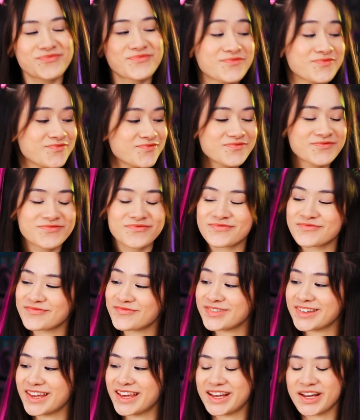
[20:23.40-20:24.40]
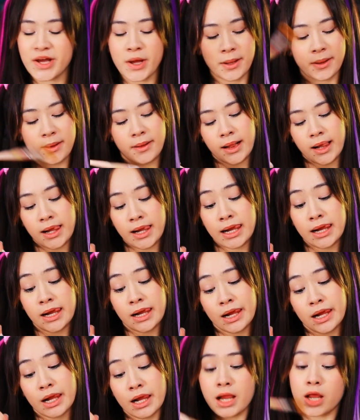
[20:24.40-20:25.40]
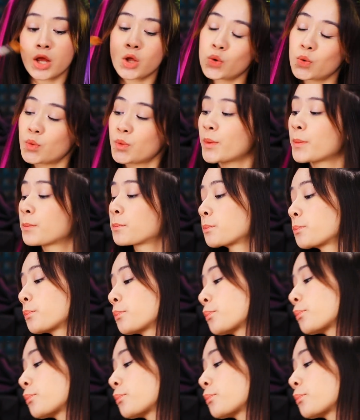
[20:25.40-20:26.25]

cool, like a phrase or something like this.